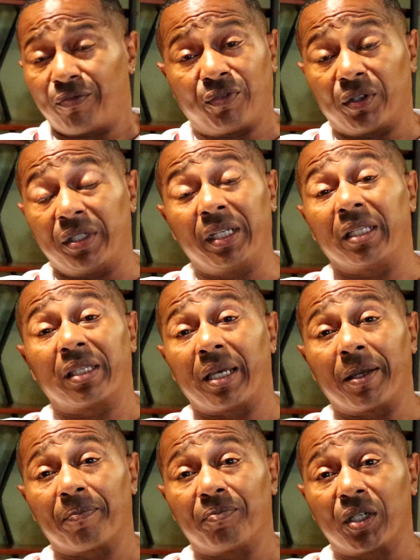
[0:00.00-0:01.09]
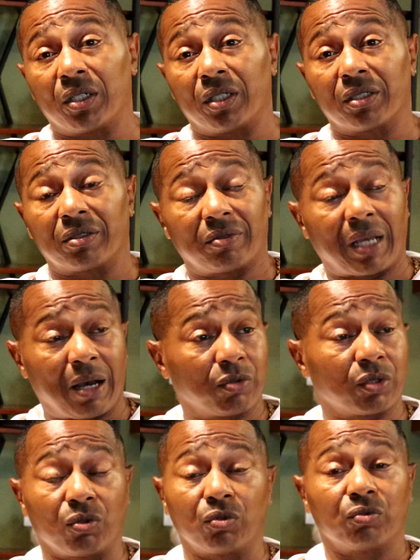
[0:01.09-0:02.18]
for anything because I
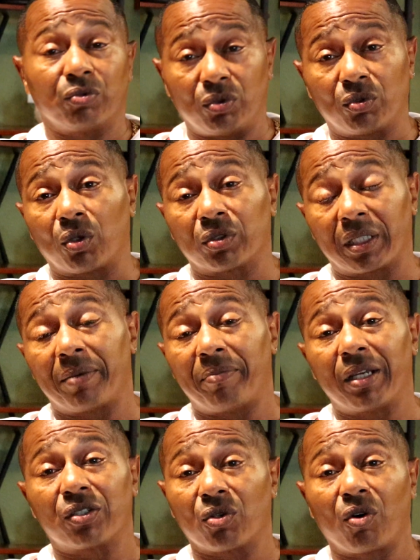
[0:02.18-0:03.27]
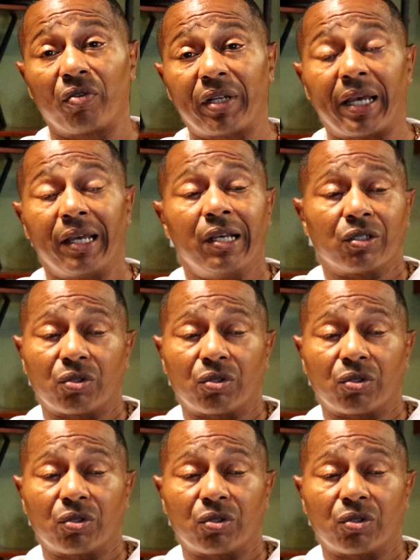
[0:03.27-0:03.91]
was gonna you know what I'm saying make sure of that.